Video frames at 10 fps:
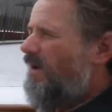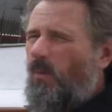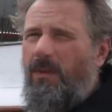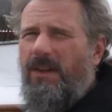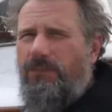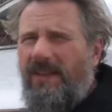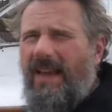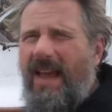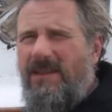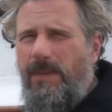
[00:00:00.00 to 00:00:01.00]
Well, this
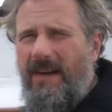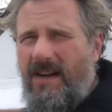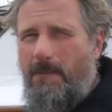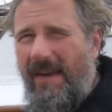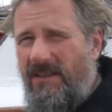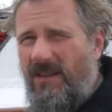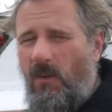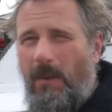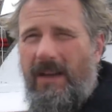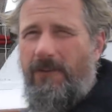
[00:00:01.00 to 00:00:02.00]
really has been an
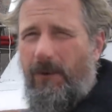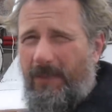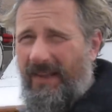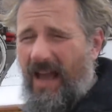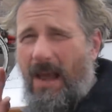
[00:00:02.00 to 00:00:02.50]
amazing week for me.